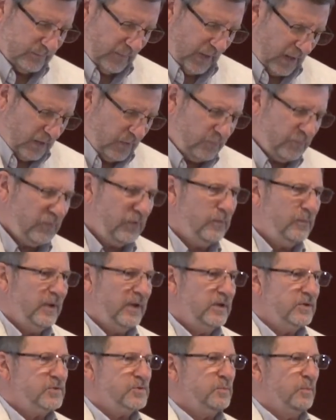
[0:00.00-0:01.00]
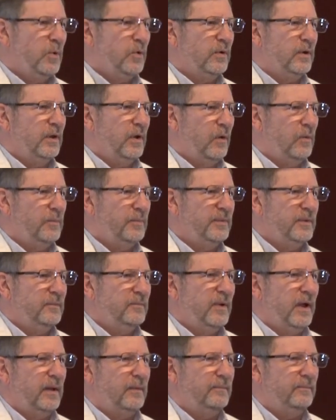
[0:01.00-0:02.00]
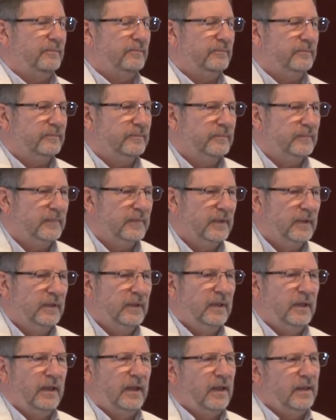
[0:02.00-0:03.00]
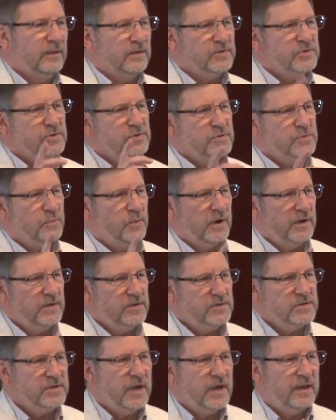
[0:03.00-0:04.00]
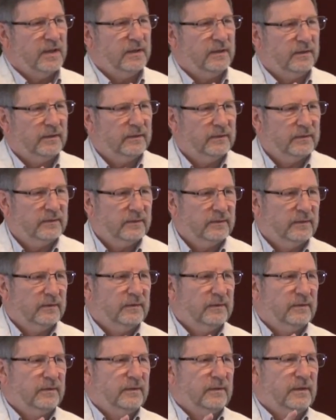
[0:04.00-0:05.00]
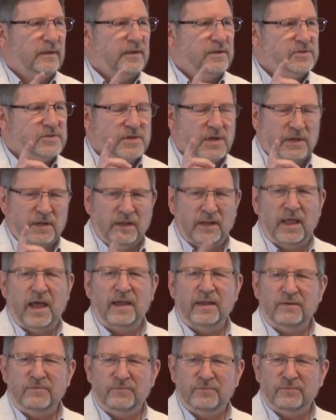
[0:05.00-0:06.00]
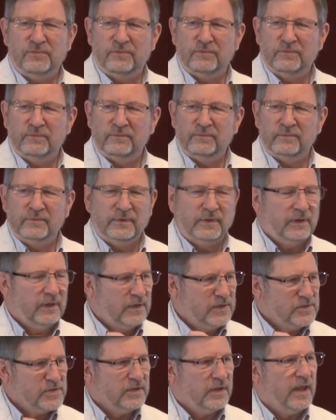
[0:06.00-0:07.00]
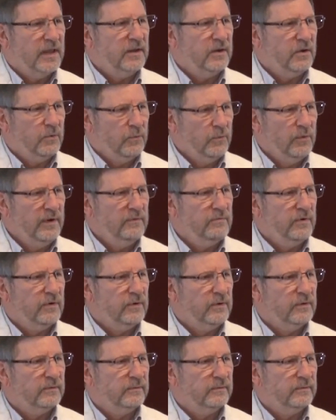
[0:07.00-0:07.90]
And a few minutes more, he opened them up. And this is what he said. He said, "Life is like a river."